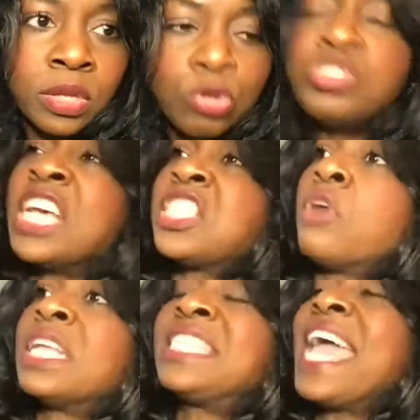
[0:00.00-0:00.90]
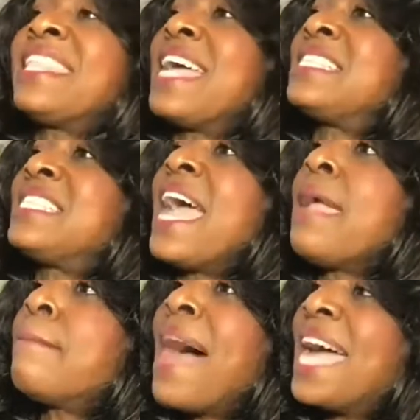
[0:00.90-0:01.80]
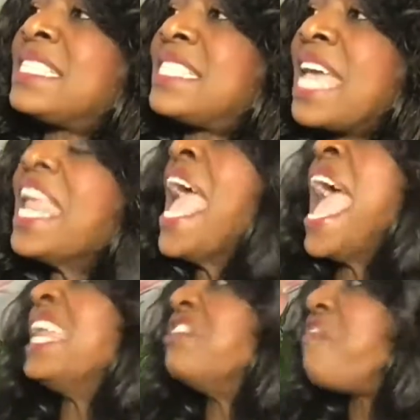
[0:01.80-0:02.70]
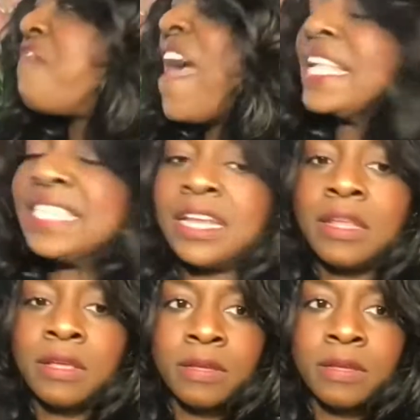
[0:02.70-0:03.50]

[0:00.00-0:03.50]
You're just going to take that same mindset and infect it.